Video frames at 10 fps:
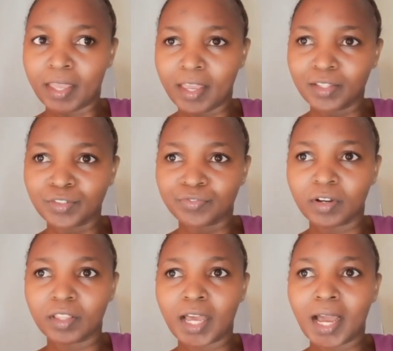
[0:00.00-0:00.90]

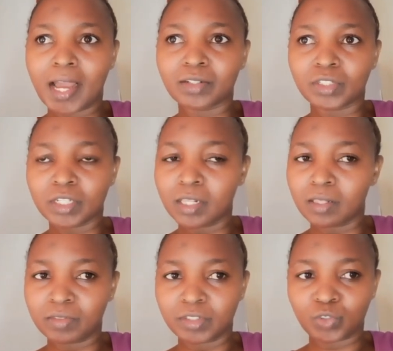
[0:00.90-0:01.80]
henceforth until the